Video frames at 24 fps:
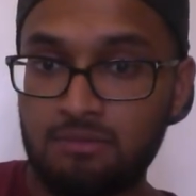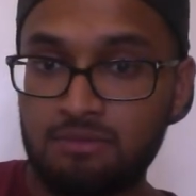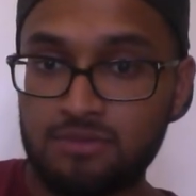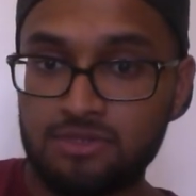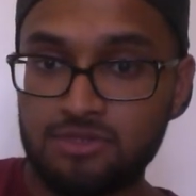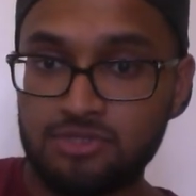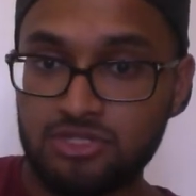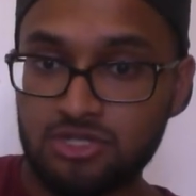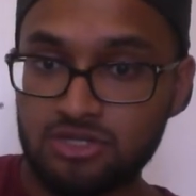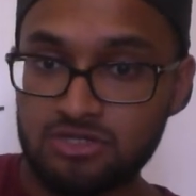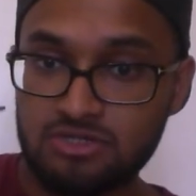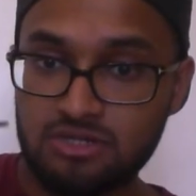
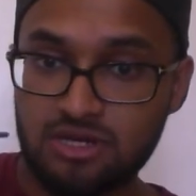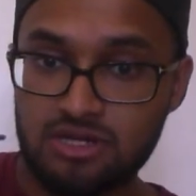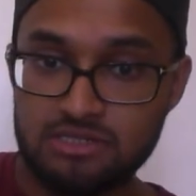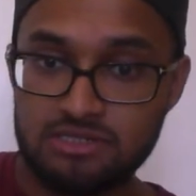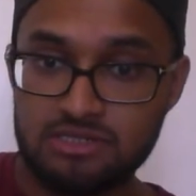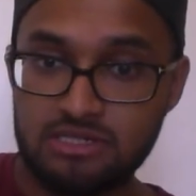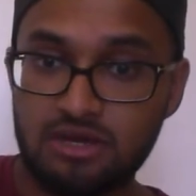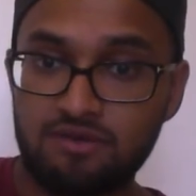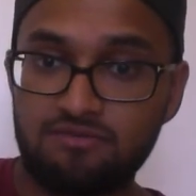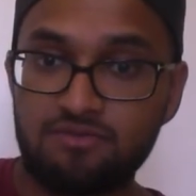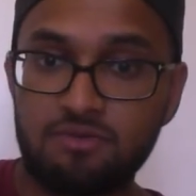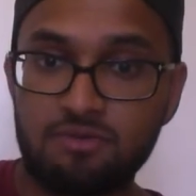just like
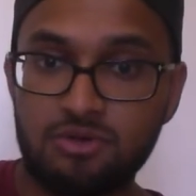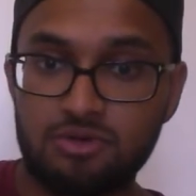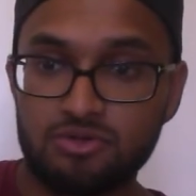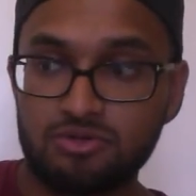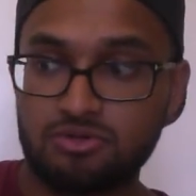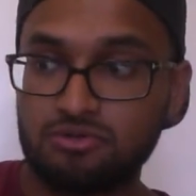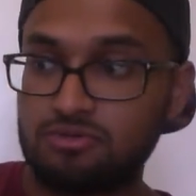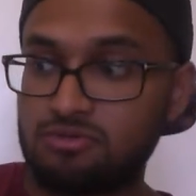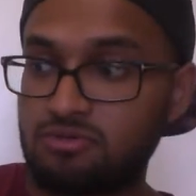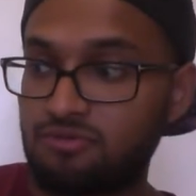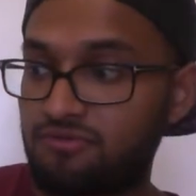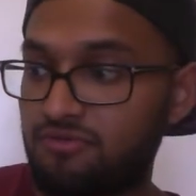the other
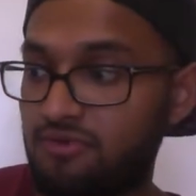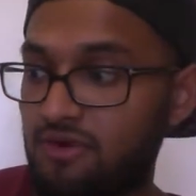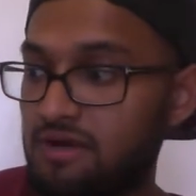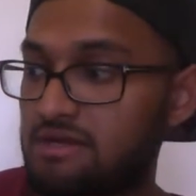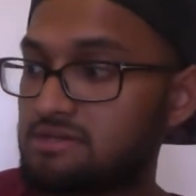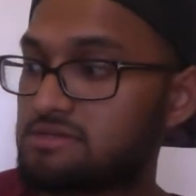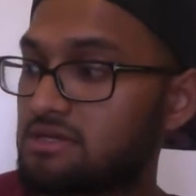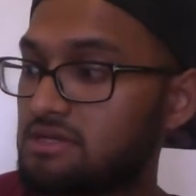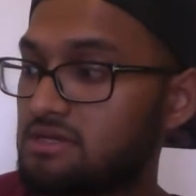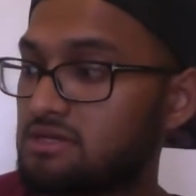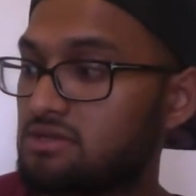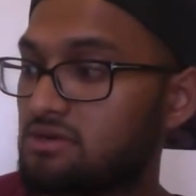model, the
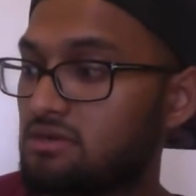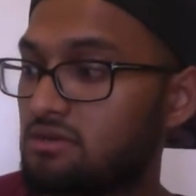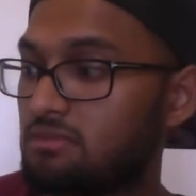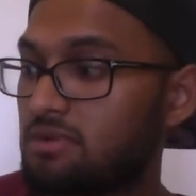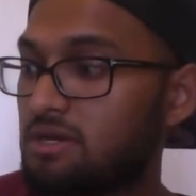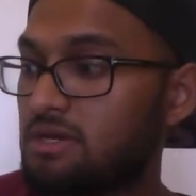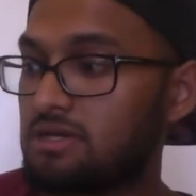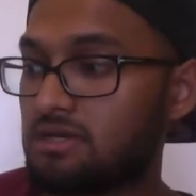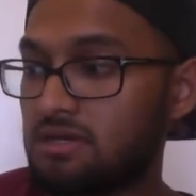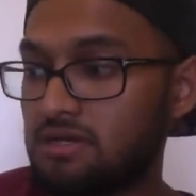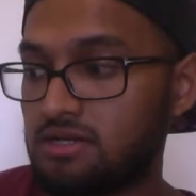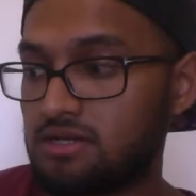first thing you
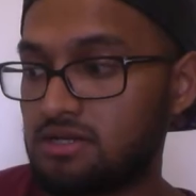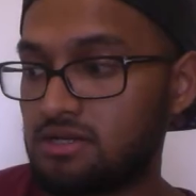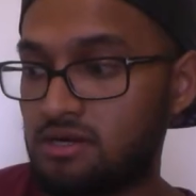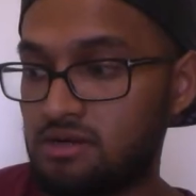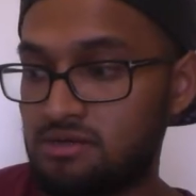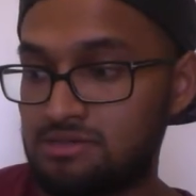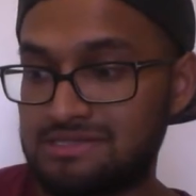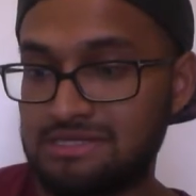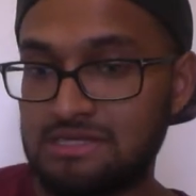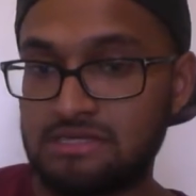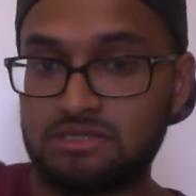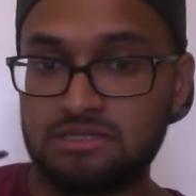immediately
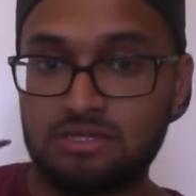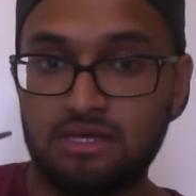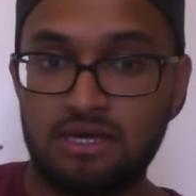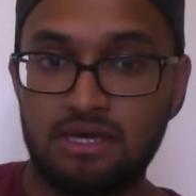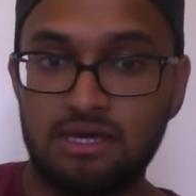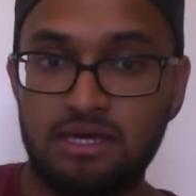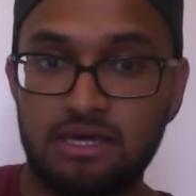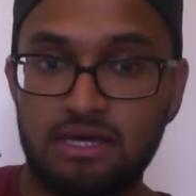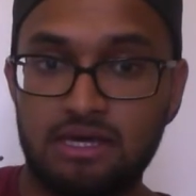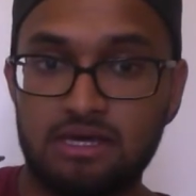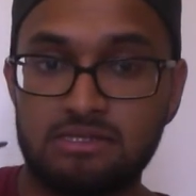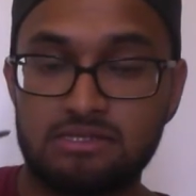notice
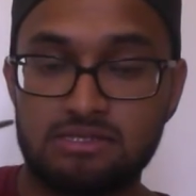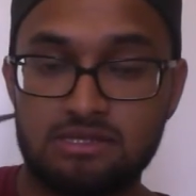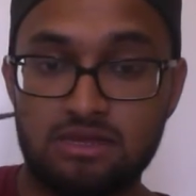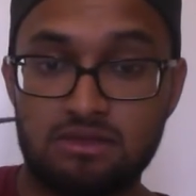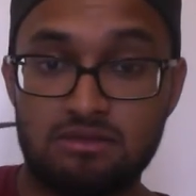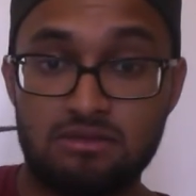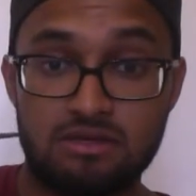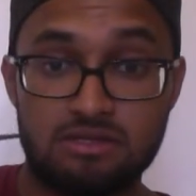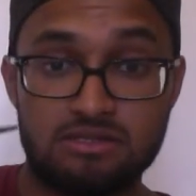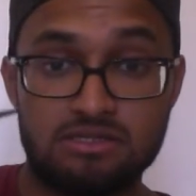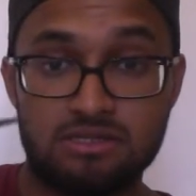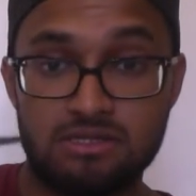is
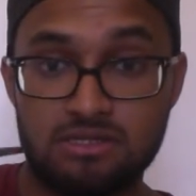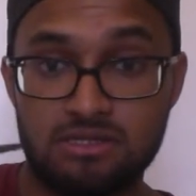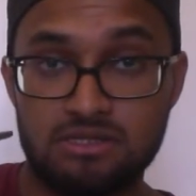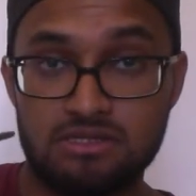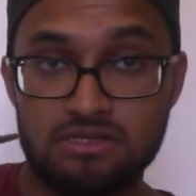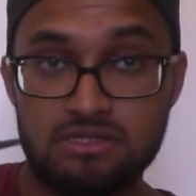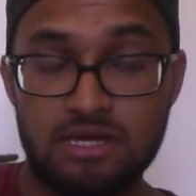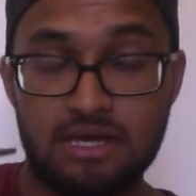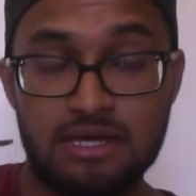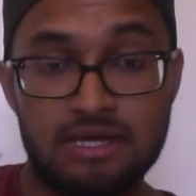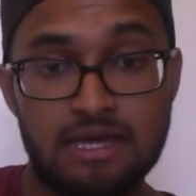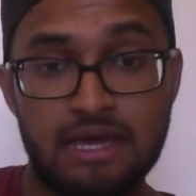this is
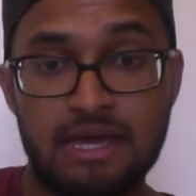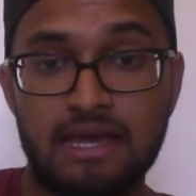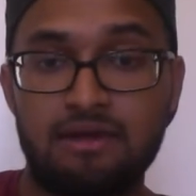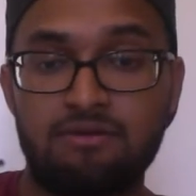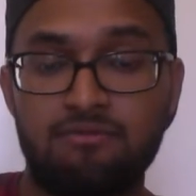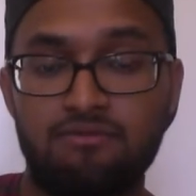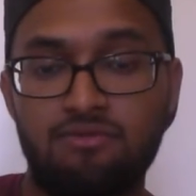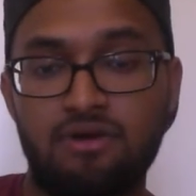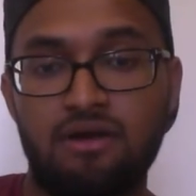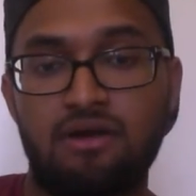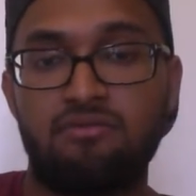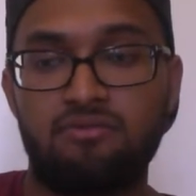again
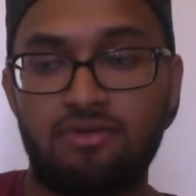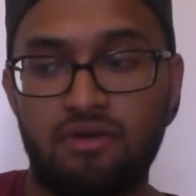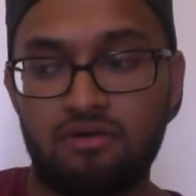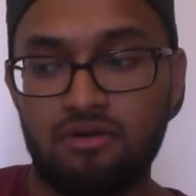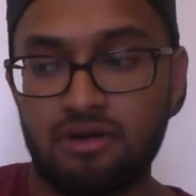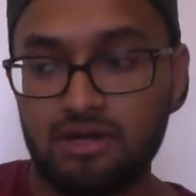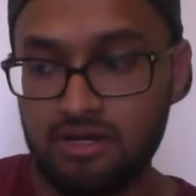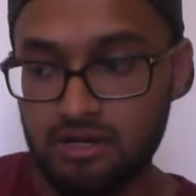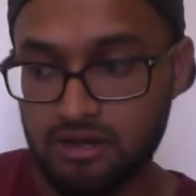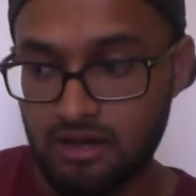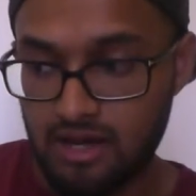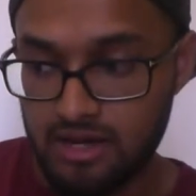
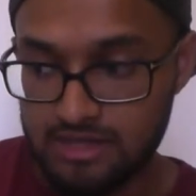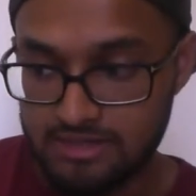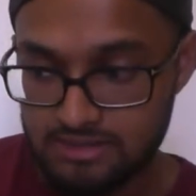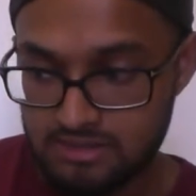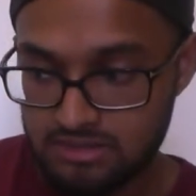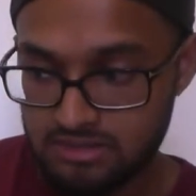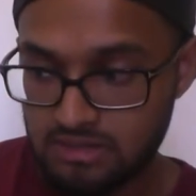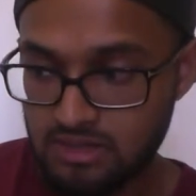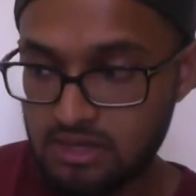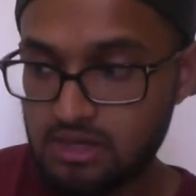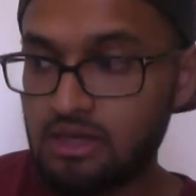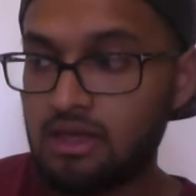very light,
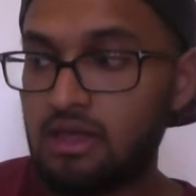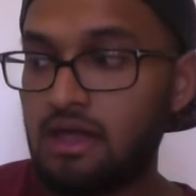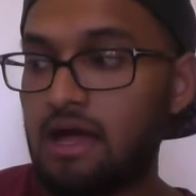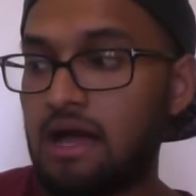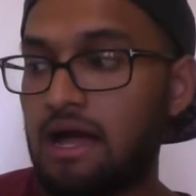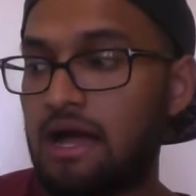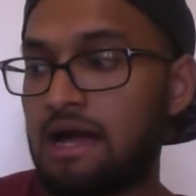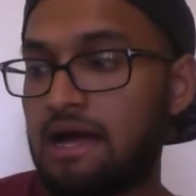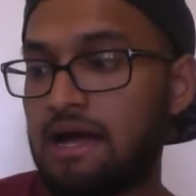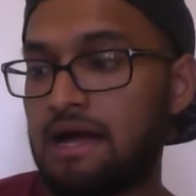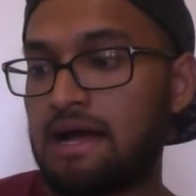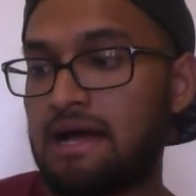
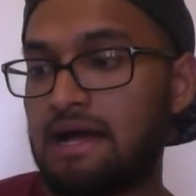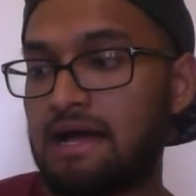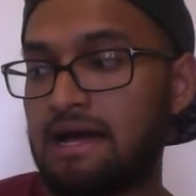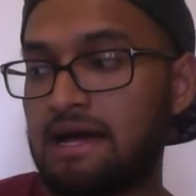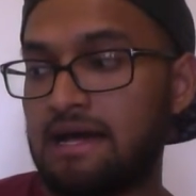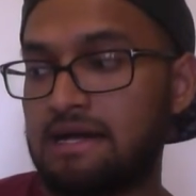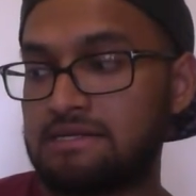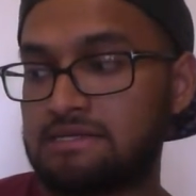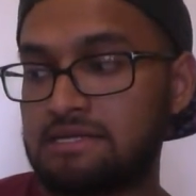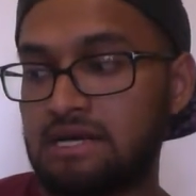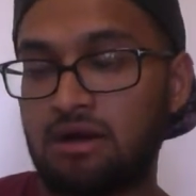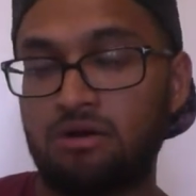
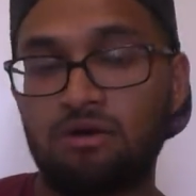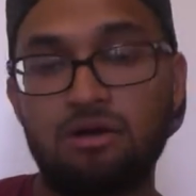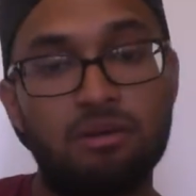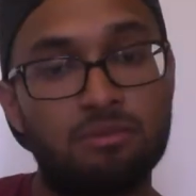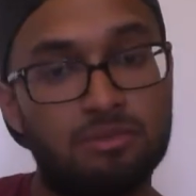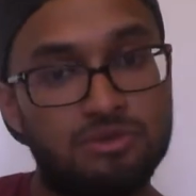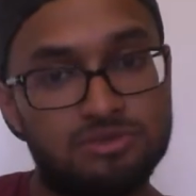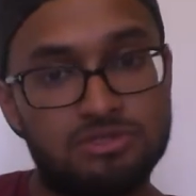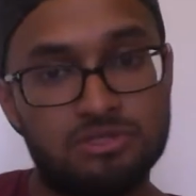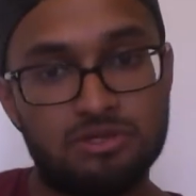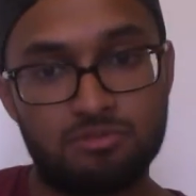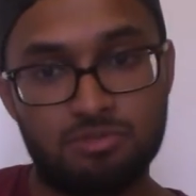and I'll come
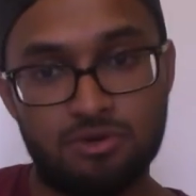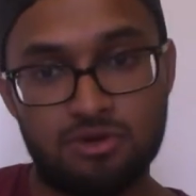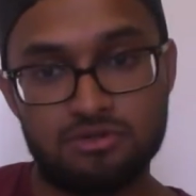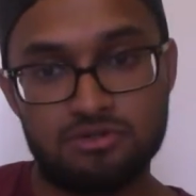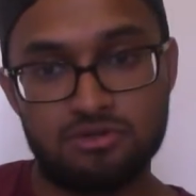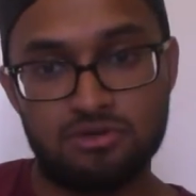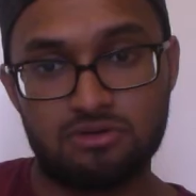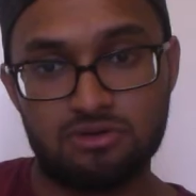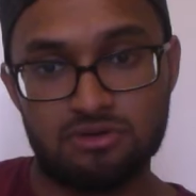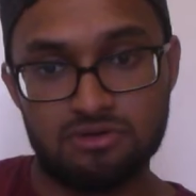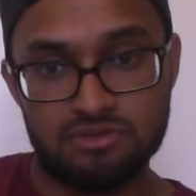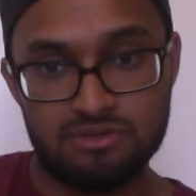on to the pros
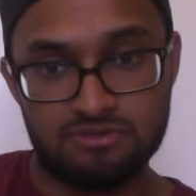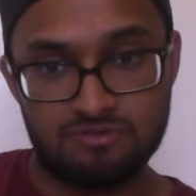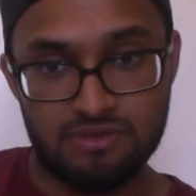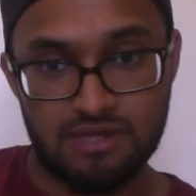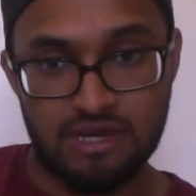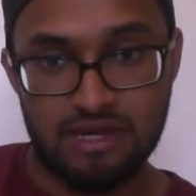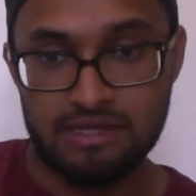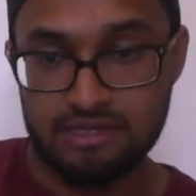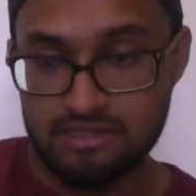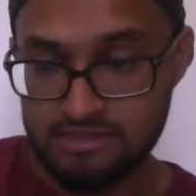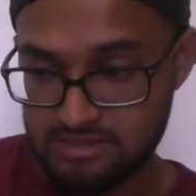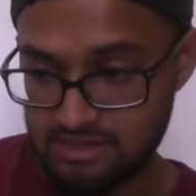and cons of
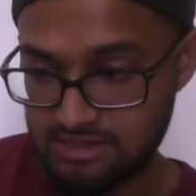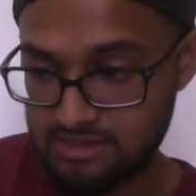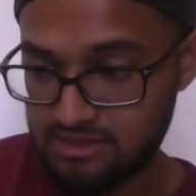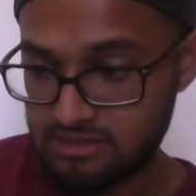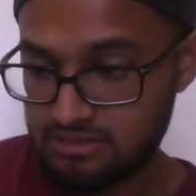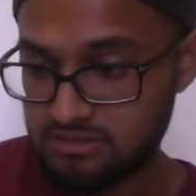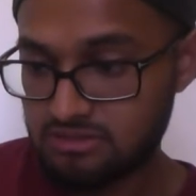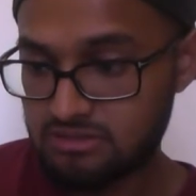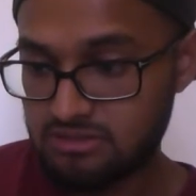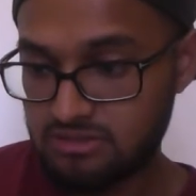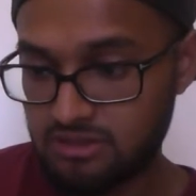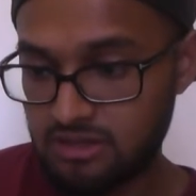that in a
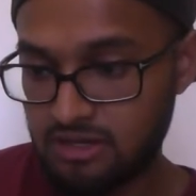second.